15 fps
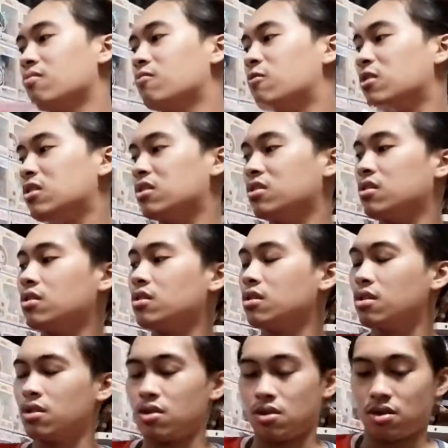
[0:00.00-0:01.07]
when
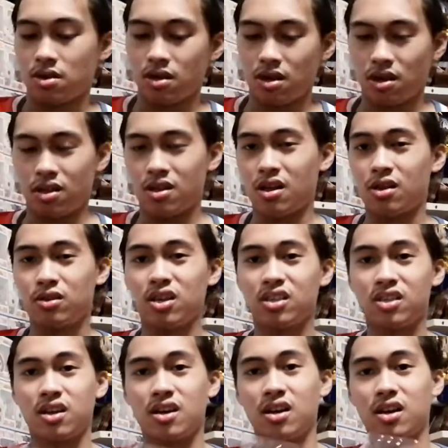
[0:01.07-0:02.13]
And I'm
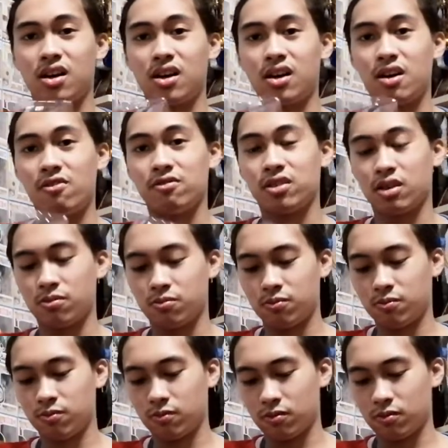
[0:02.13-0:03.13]
just gonna have some,